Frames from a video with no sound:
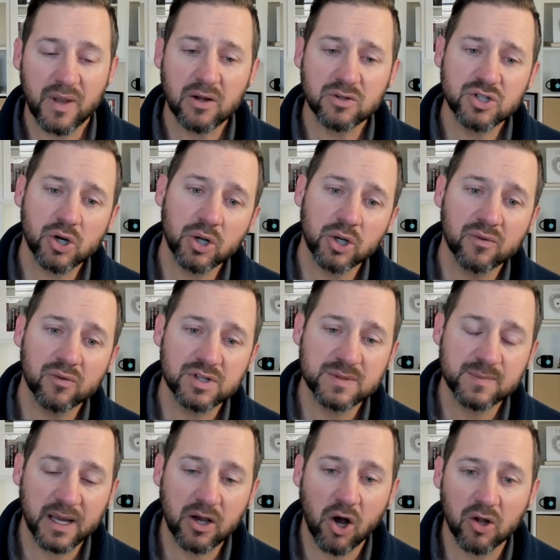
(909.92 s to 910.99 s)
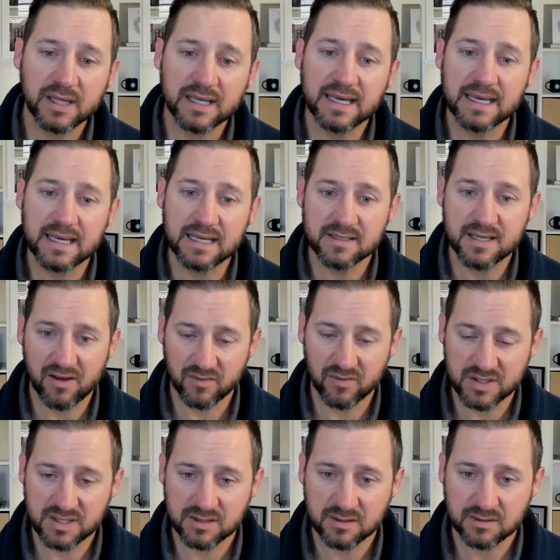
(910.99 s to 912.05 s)
I'll now turn it over to my colleague, Ian
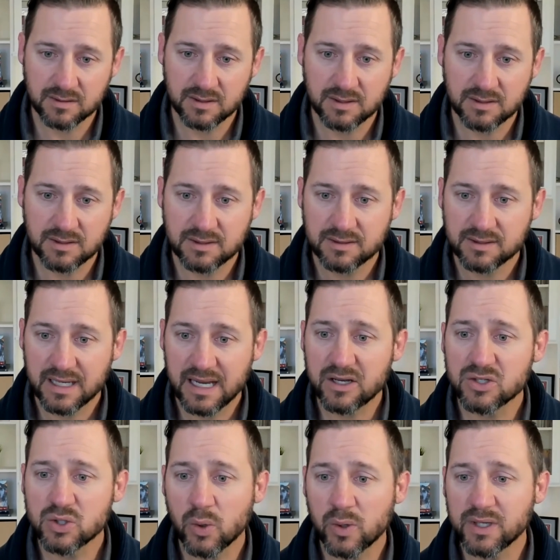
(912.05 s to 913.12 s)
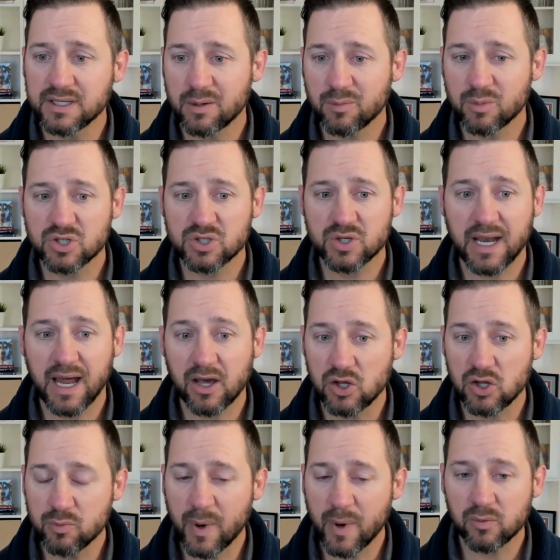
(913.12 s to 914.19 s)
Davis. Ian is going to demonstrate
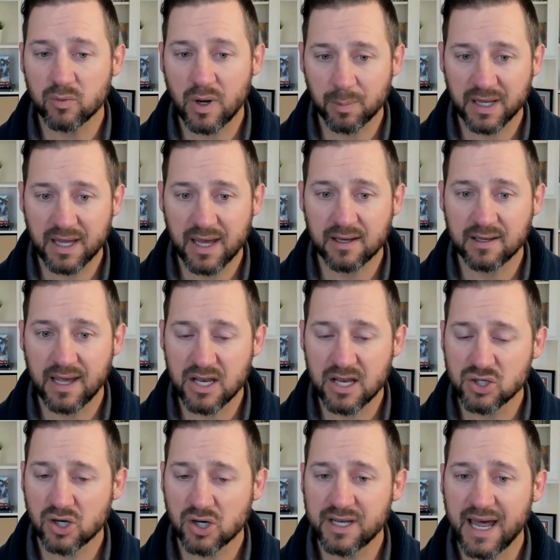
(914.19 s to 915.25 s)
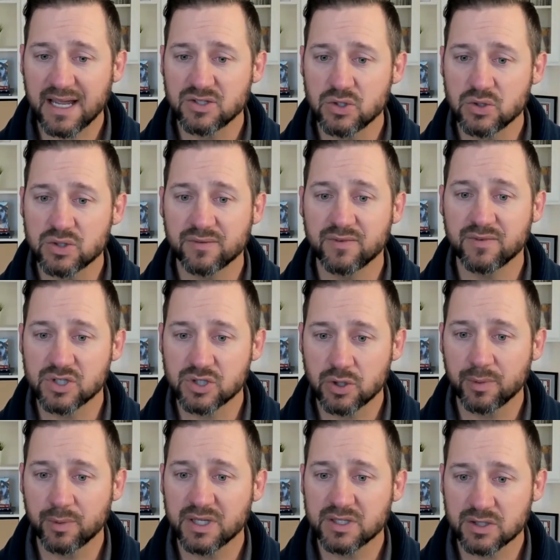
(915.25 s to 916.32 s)
how you might replicate HRDAG's use of
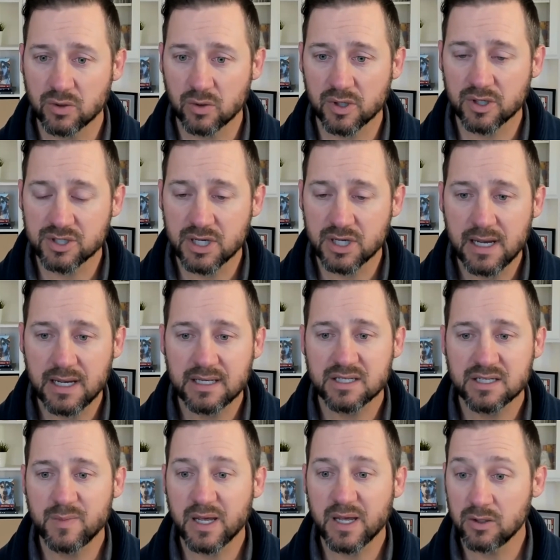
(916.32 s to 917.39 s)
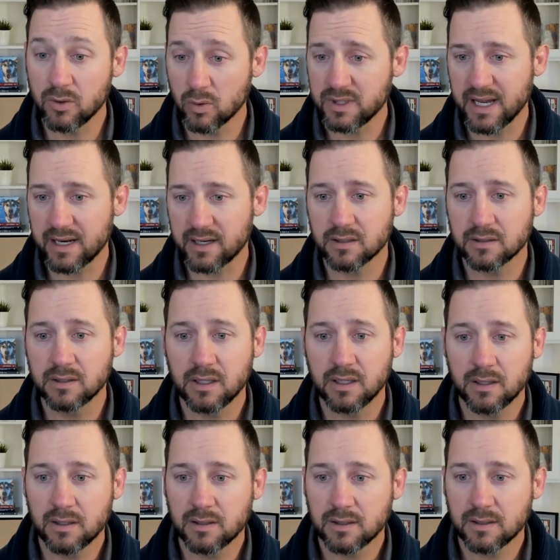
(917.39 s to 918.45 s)
distributed storage to make your data
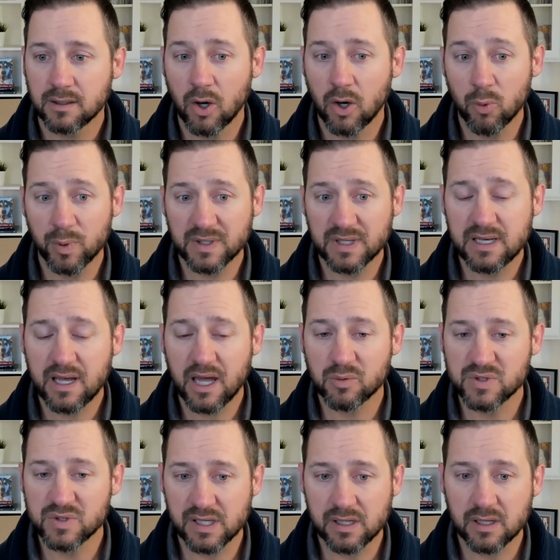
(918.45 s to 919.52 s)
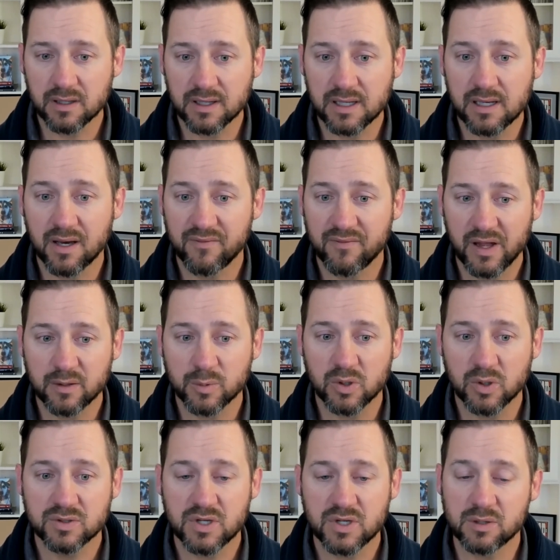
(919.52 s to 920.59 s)
openly and resiliently
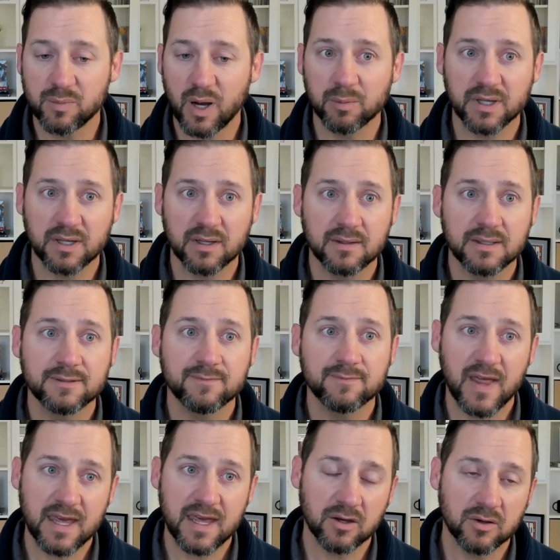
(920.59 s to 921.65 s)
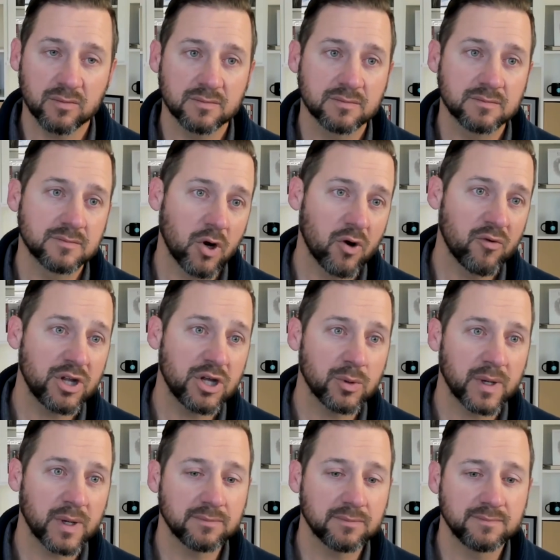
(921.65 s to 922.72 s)
available to the public. Thank you. Over to
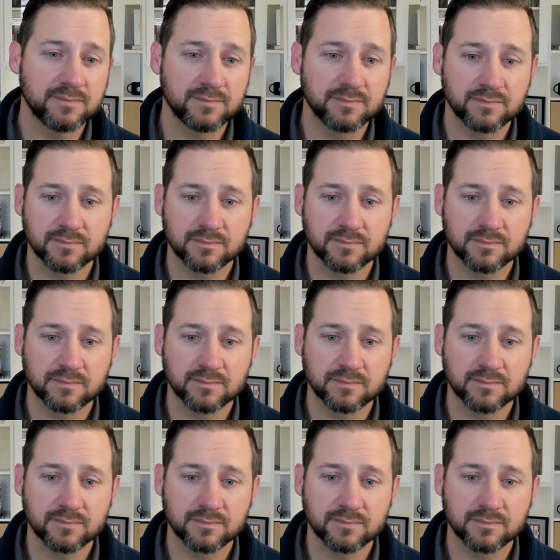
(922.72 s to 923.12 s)
you, Ian.